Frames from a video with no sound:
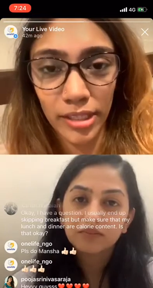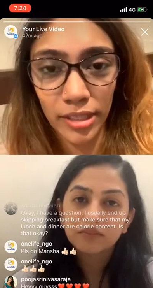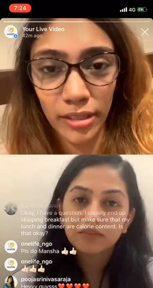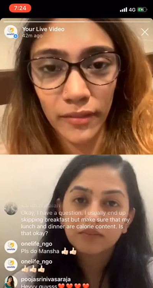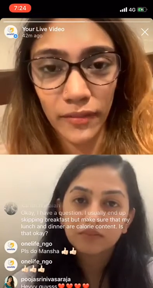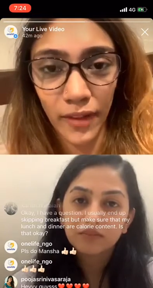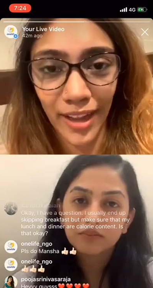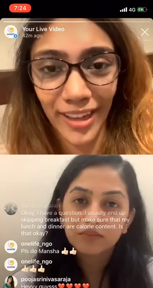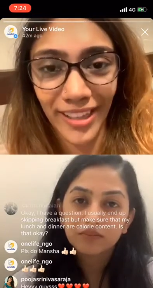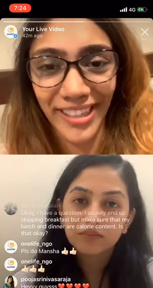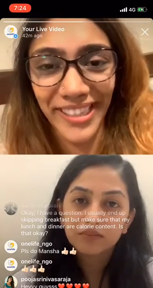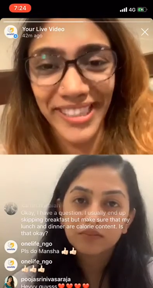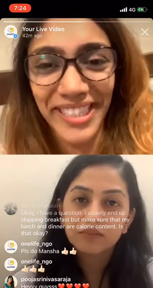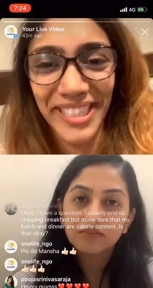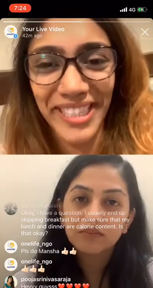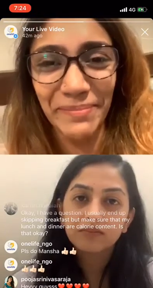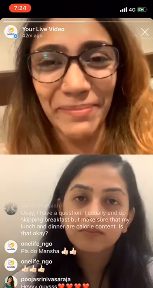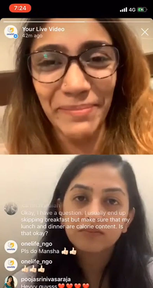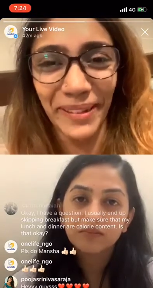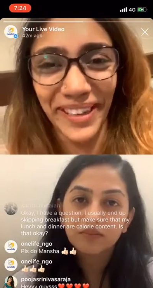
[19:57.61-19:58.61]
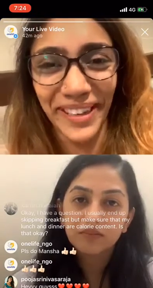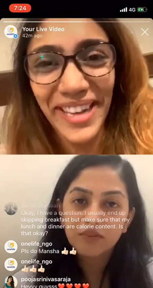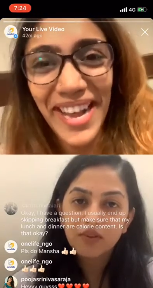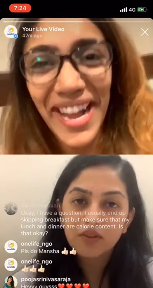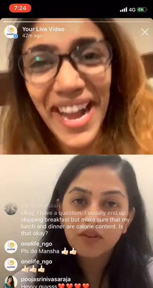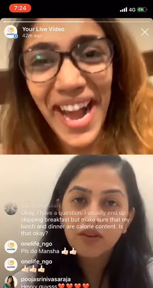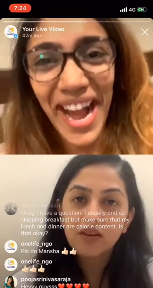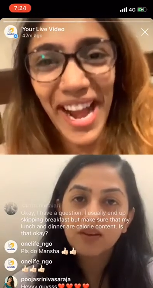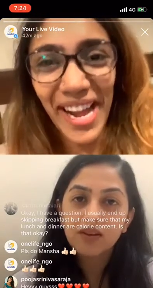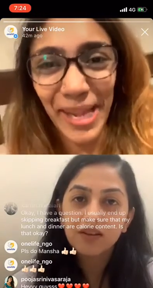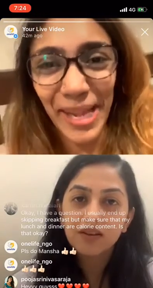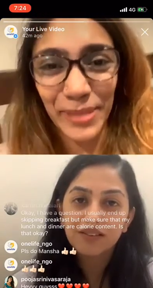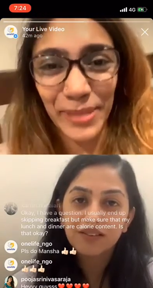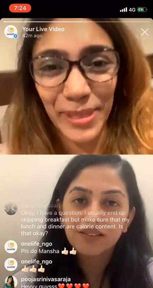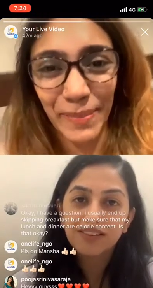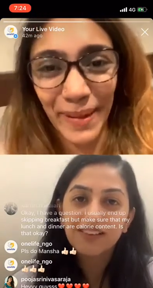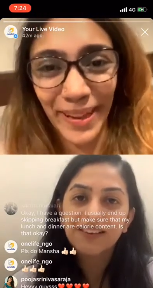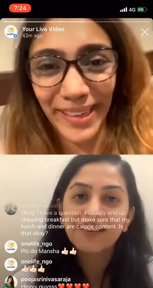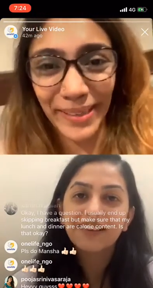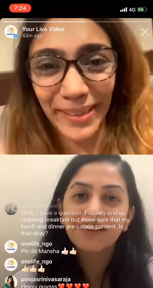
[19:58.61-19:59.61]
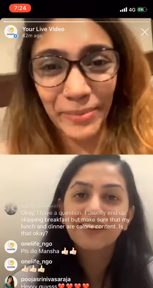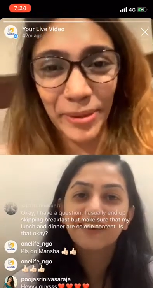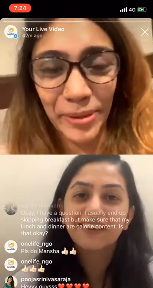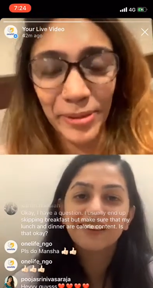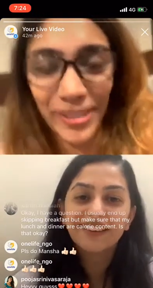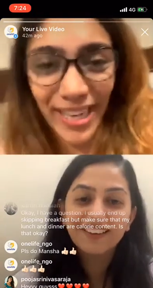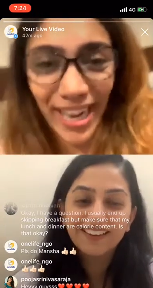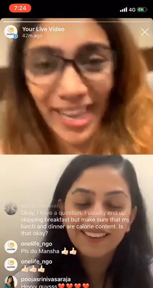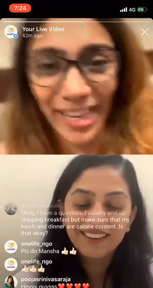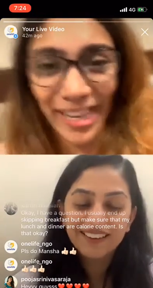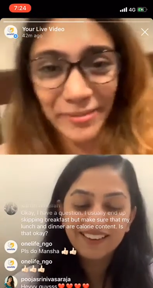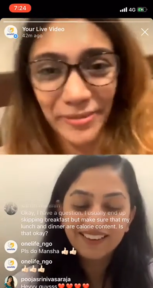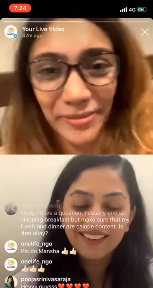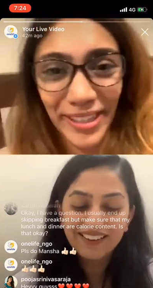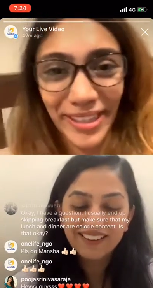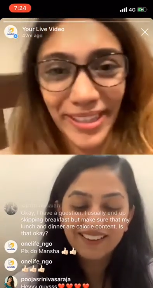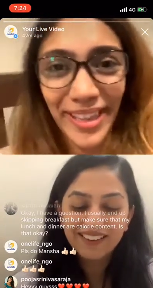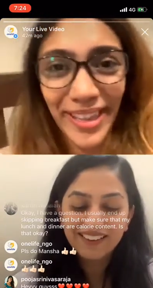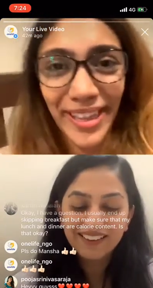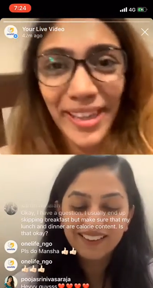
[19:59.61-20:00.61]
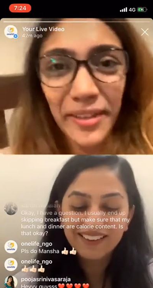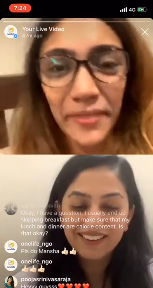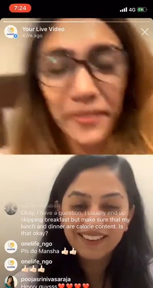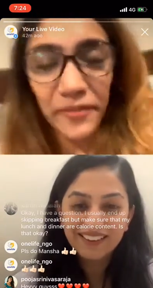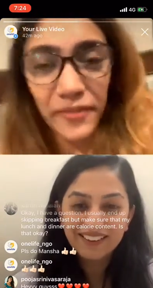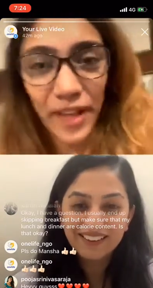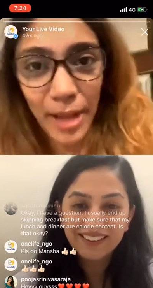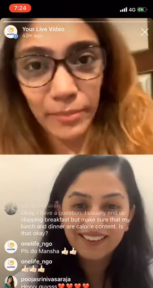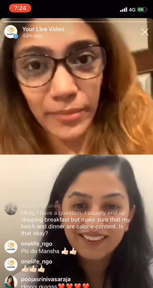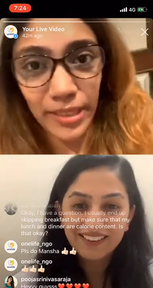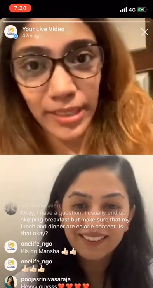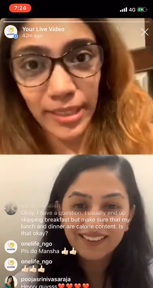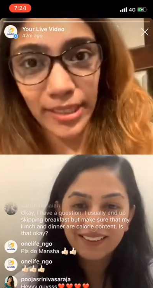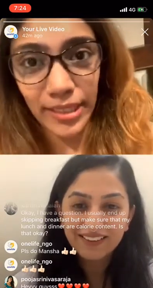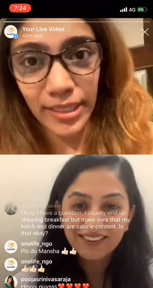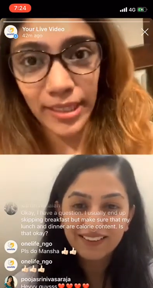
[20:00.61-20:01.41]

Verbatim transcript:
Speaker 1: fights, but yeah. I am spending more time with family and my